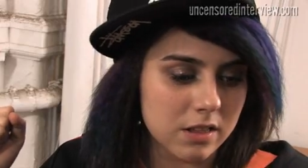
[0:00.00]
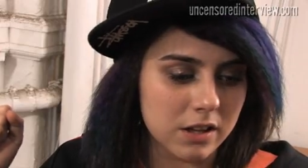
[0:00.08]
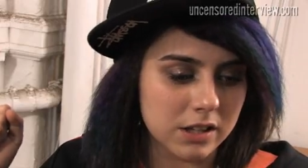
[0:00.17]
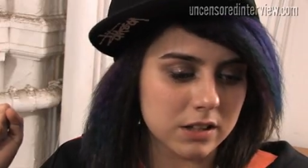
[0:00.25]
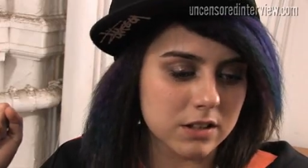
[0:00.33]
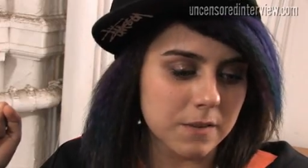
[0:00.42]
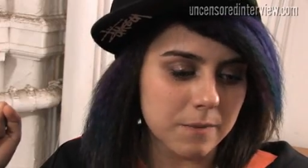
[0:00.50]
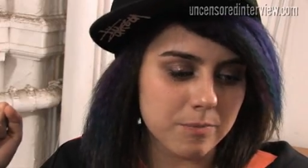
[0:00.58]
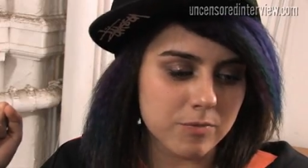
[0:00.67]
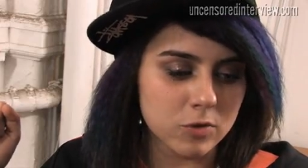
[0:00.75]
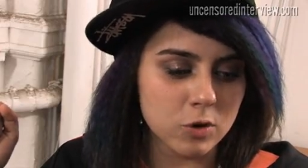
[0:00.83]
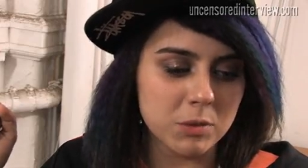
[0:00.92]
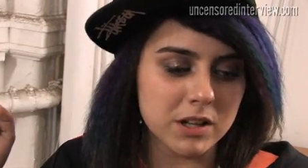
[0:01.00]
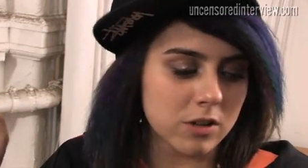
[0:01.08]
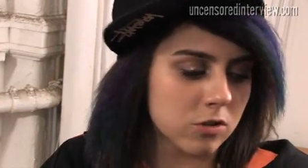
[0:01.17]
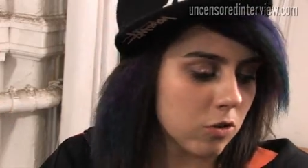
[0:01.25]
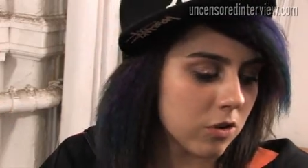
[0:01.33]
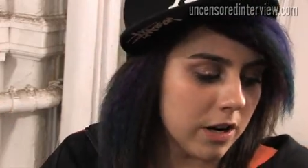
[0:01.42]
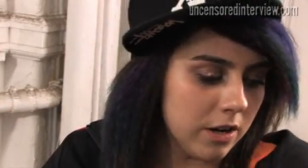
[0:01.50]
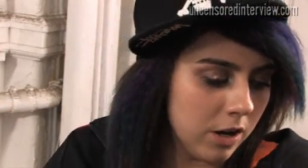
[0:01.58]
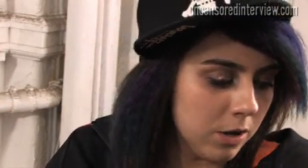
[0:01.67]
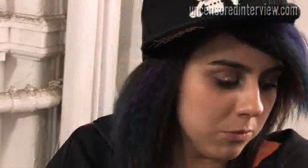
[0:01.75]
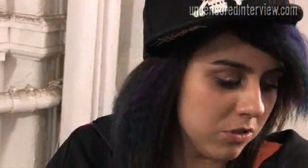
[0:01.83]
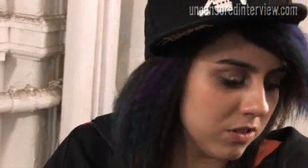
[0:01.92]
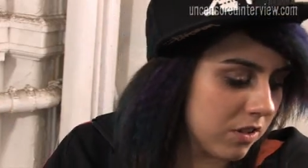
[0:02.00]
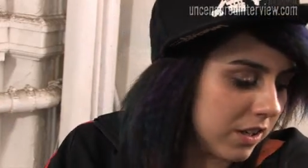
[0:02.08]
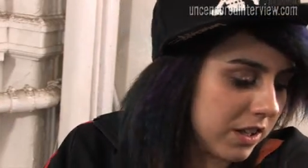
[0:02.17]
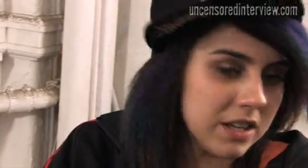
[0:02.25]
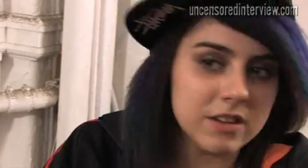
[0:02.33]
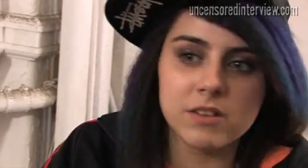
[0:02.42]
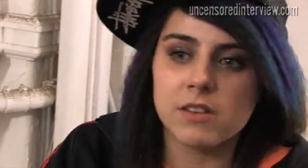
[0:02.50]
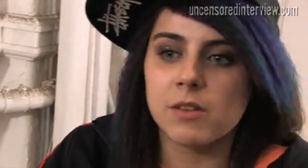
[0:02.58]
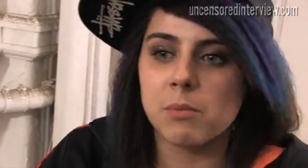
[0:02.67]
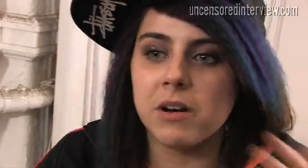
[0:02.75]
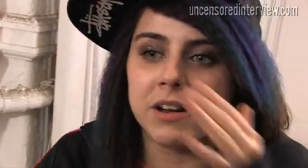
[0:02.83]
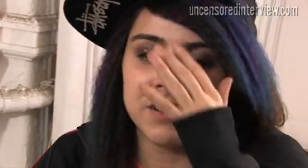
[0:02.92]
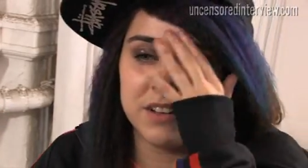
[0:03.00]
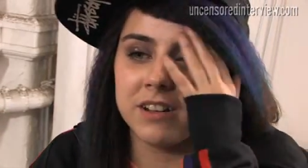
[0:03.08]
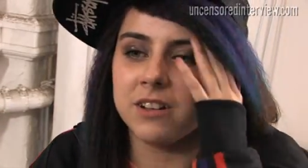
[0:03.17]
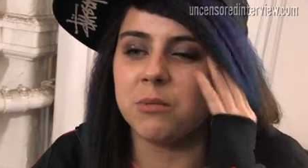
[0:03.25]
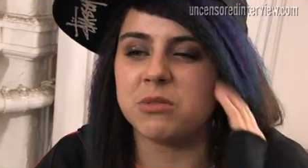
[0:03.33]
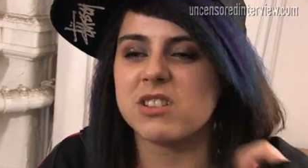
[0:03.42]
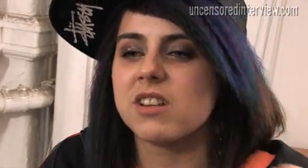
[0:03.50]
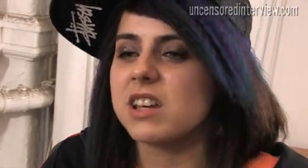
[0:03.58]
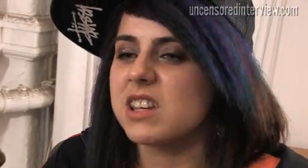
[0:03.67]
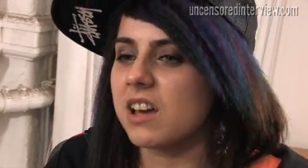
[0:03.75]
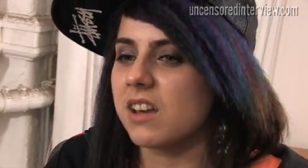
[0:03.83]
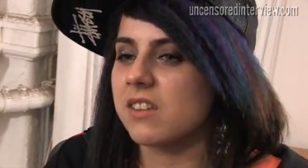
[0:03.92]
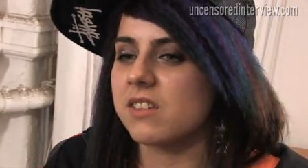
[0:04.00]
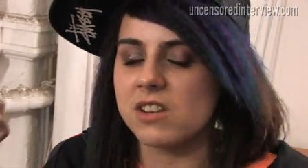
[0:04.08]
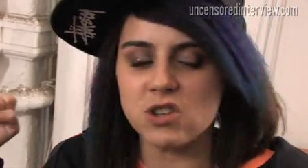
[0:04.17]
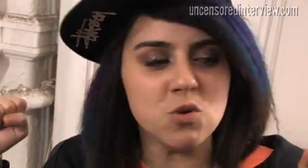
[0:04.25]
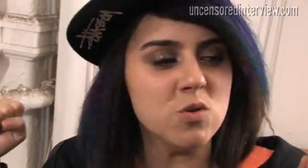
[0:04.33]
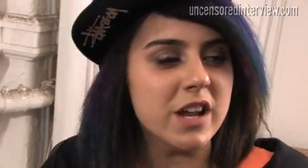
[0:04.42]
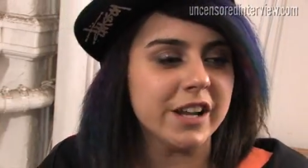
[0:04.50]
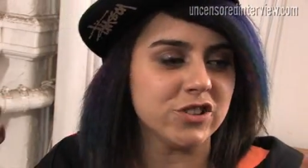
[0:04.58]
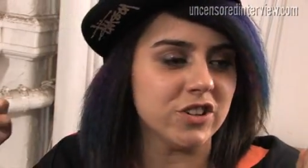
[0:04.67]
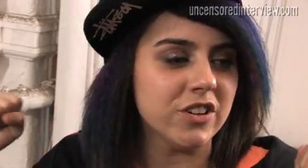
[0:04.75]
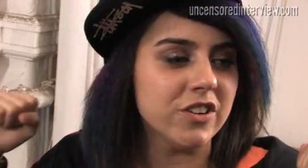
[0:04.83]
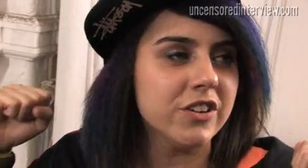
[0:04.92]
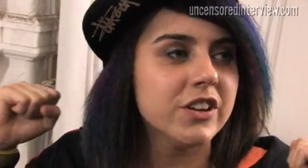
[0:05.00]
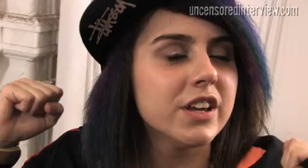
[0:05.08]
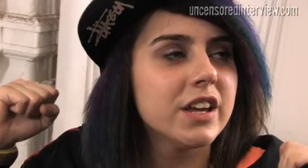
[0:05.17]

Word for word: Like normally the dog at home just like eats the spider, and I'm just like, yes, you legend.